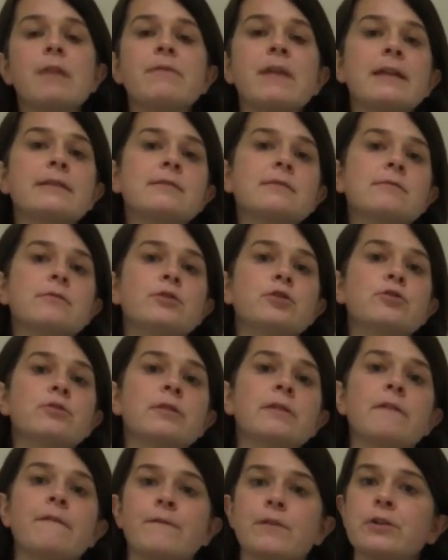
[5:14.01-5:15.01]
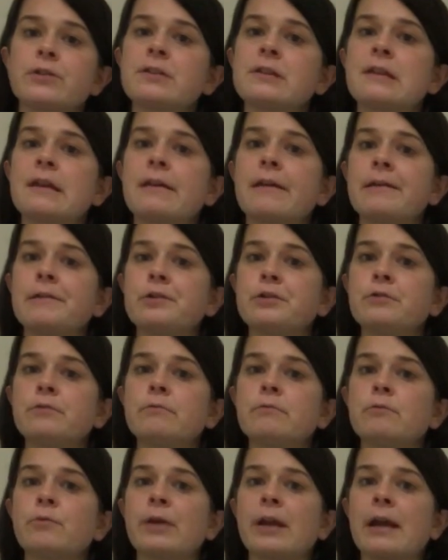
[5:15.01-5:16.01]
That's usually the first thing I do
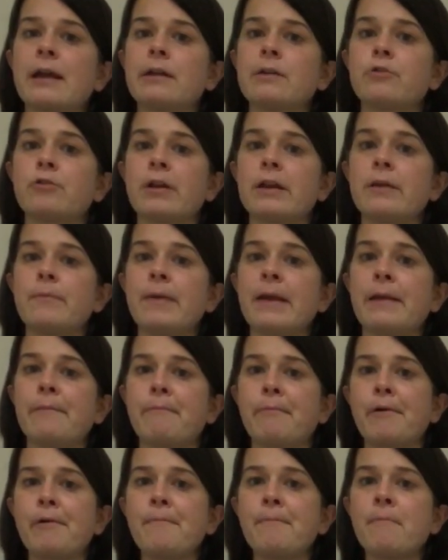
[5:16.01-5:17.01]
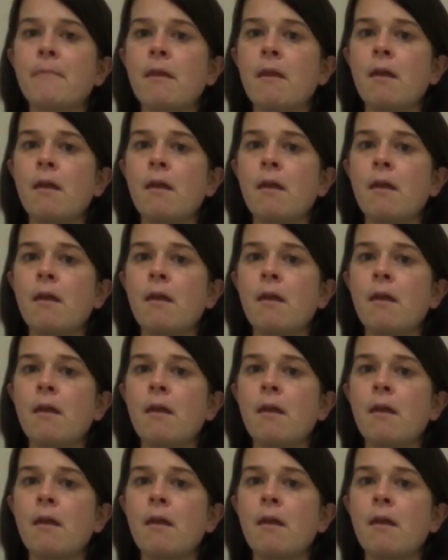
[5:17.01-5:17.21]
when I grade a paper,